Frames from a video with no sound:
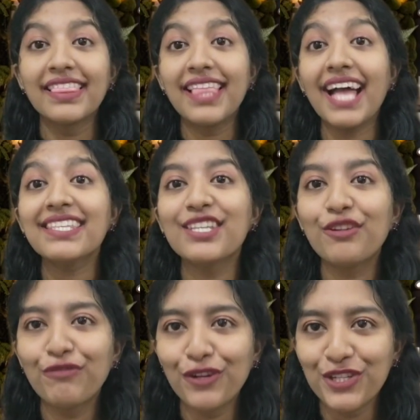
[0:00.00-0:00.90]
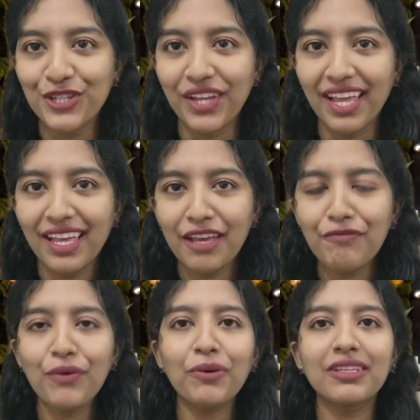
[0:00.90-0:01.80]
That's it for today.
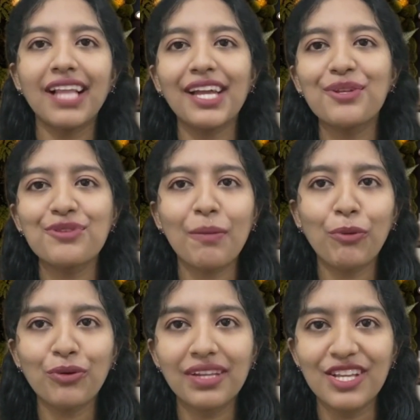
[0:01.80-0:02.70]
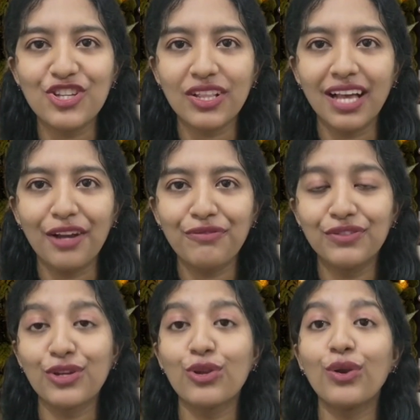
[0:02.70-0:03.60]
If you would like to support Ledger
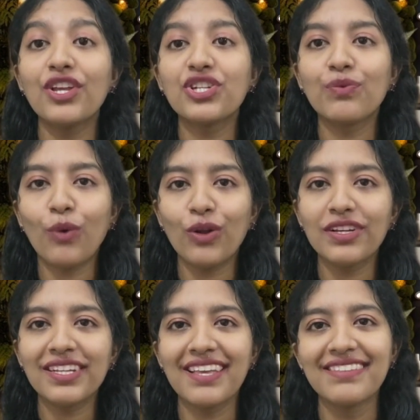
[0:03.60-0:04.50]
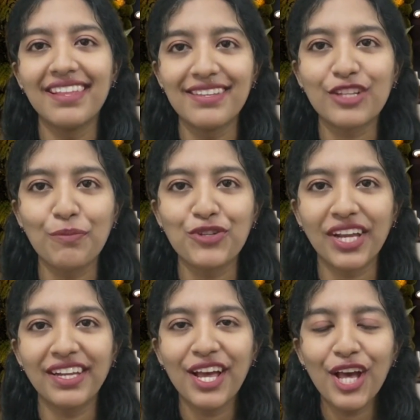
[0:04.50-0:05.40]
Life, the donation wallet is in the
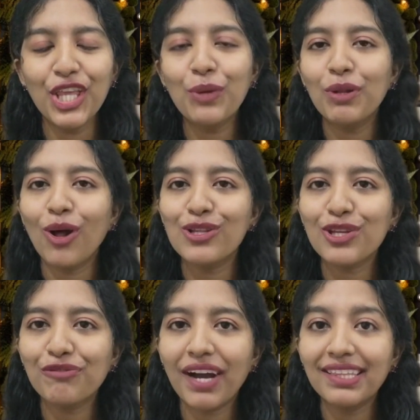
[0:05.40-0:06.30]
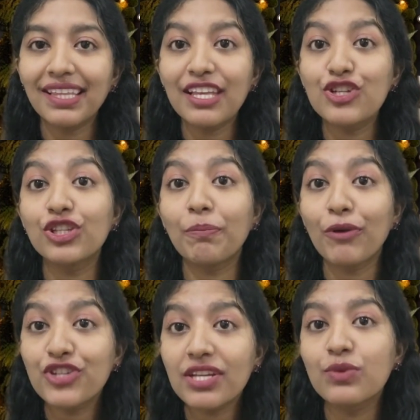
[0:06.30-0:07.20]
description. You will also find links to the
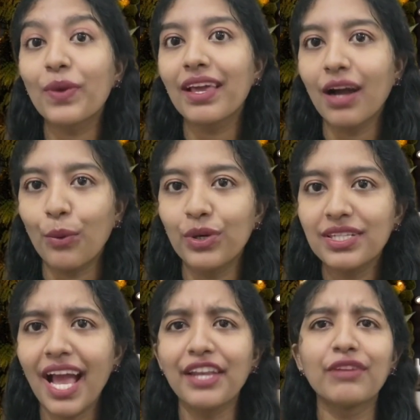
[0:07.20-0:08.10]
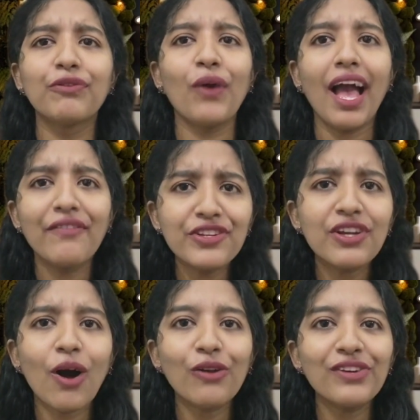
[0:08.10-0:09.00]
projects we covered and if you
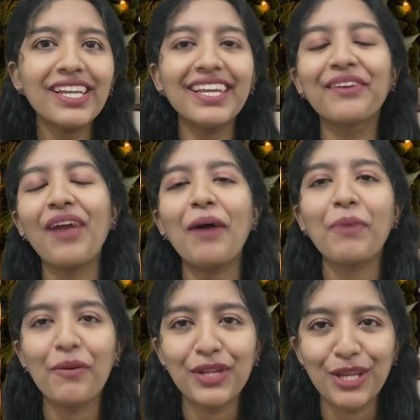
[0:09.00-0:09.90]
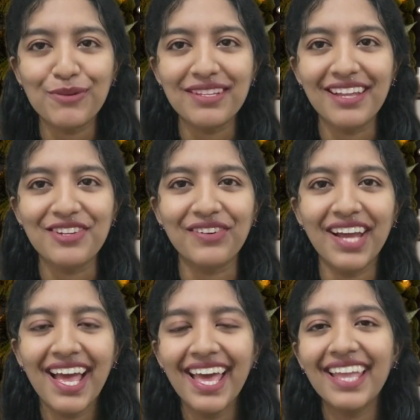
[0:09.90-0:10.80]
haven't already, grab our
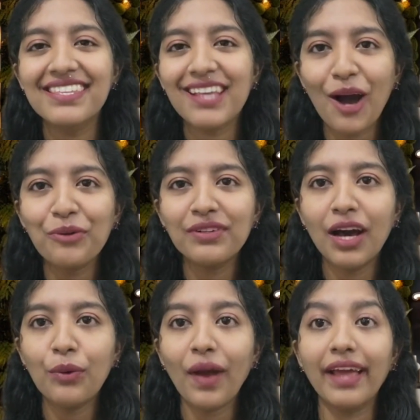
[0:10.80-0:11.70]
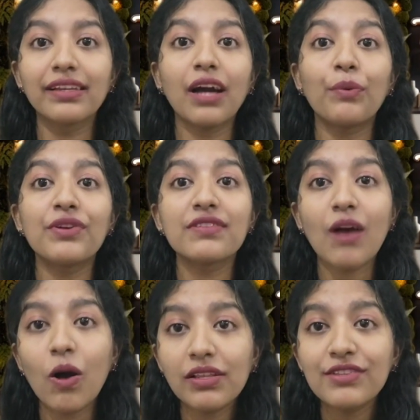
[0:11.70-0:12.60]
newsletter. It's out now and covers
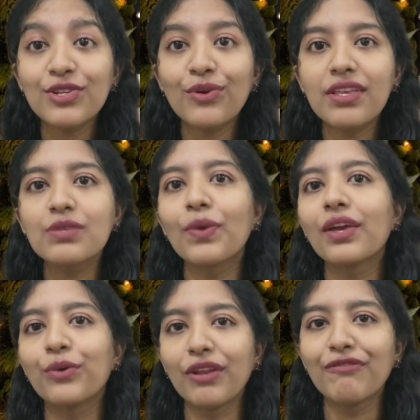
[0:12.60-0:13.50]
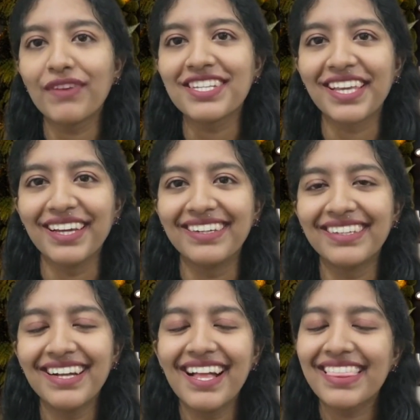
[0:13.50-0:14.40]
all the stories we couldn't fit
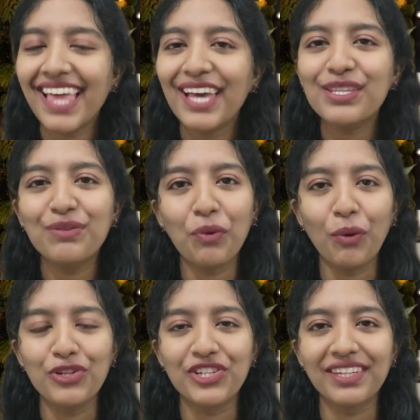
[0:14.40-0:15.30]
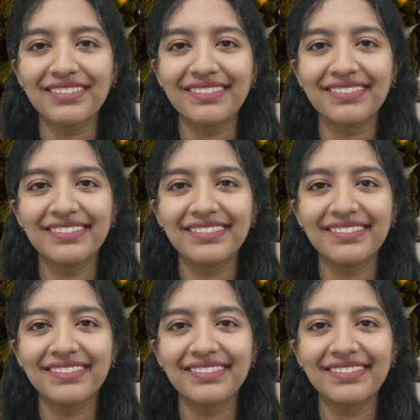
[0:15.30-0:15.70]
here. Thanks for watching.